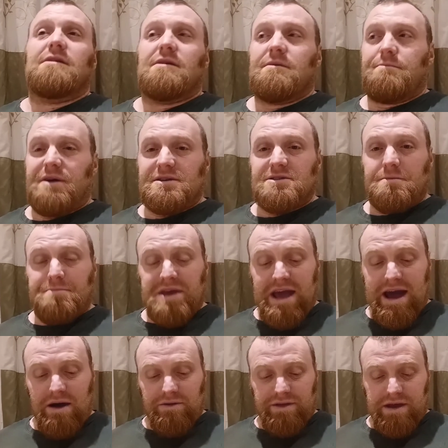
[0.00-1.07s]
basically be
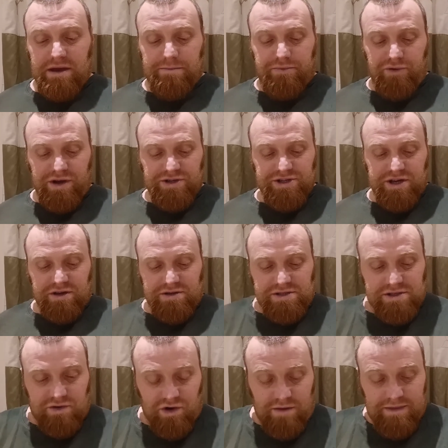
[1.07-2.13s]
out there preaching and
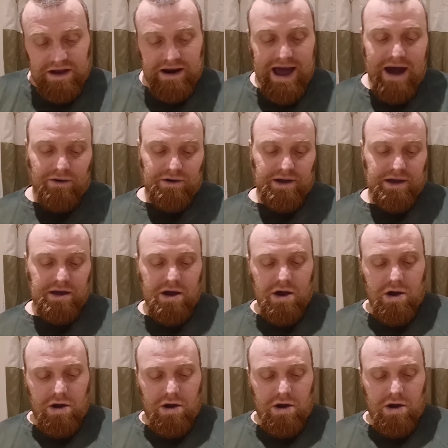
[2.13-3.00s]
screaming loudly,